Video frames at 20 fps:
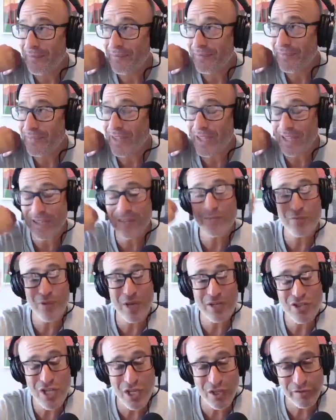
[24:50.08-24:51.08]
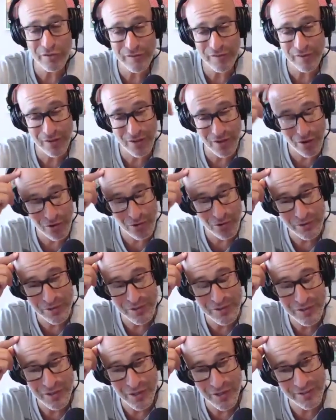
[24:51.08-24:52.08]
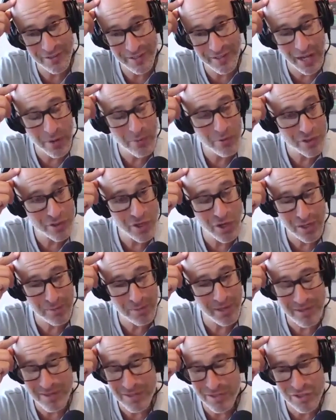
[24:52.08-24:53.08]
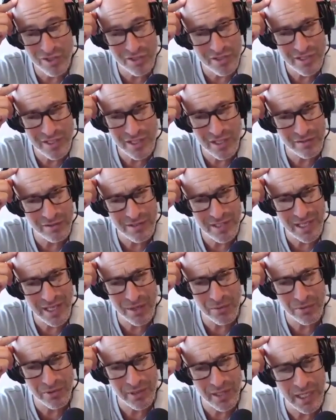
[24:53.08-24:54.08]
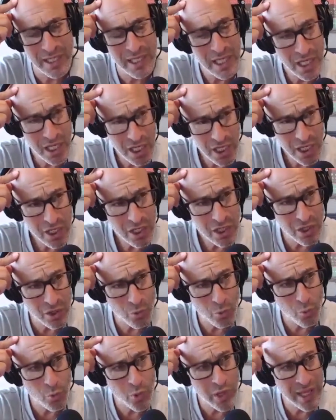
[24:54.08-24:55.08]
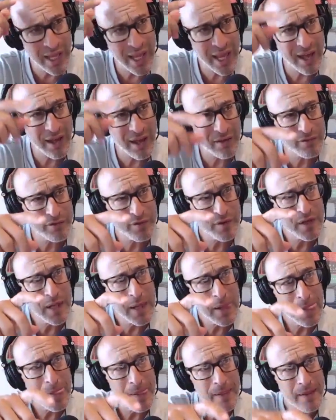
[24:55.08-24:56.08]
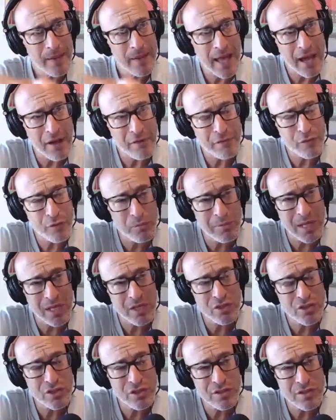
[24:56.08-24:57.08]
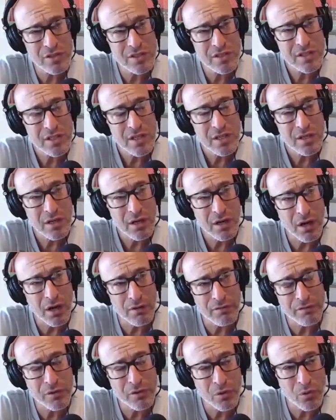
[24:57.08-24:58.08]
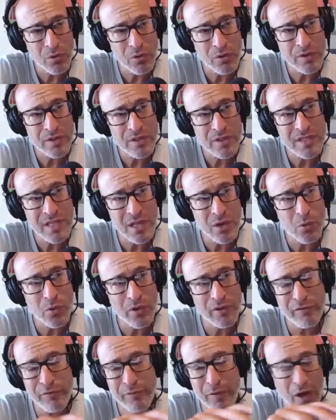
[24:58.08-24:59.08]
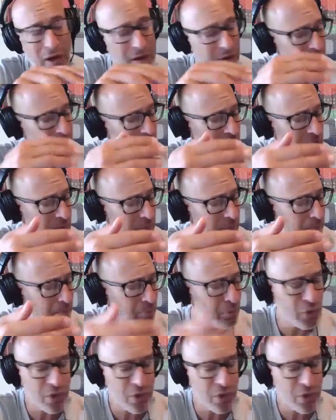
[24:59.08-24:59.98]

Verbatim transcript: um and and Chelsea, our oldest daughter, and I were talking about this just the other day. We're like, you know, we have affirmations of yours that we've got in